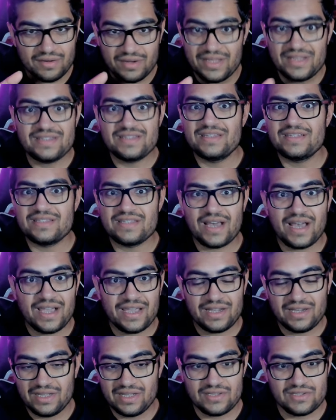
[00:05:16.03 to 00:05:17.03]
His
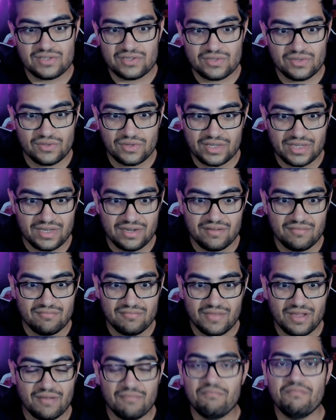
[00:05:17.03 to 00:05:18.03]
design is looking
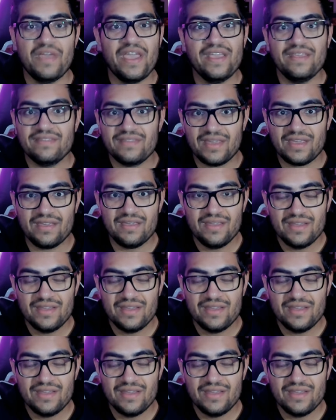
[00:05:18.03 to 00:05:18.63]
amazing.